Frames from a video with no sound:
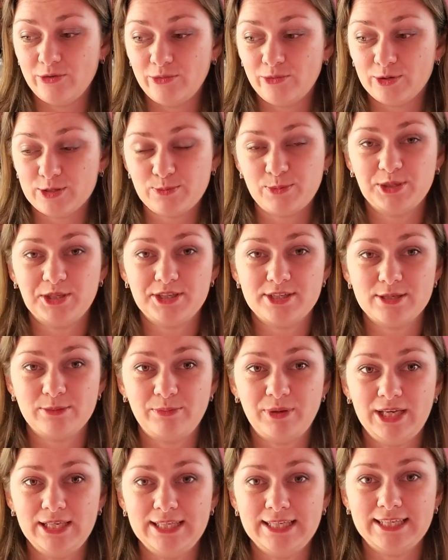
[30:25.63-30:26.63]
was
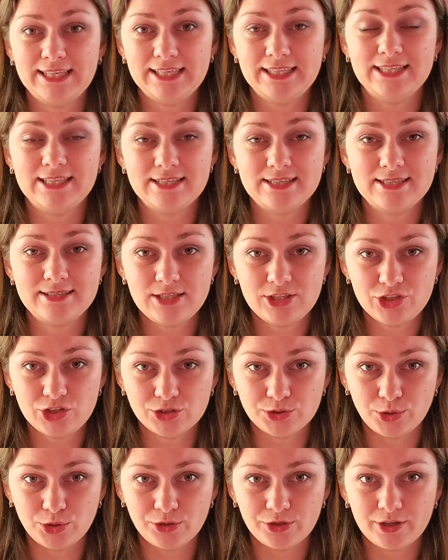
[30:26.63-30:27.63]
participating in a stitch
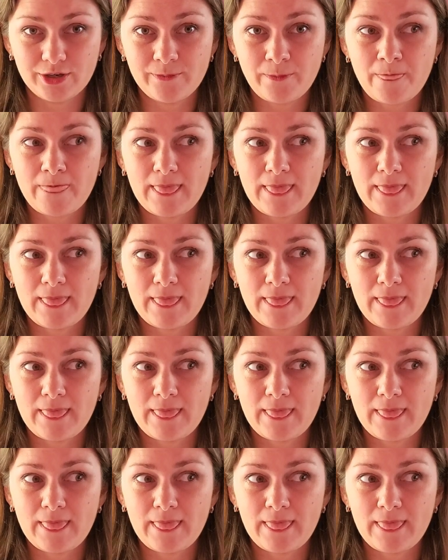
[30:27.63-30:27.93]
along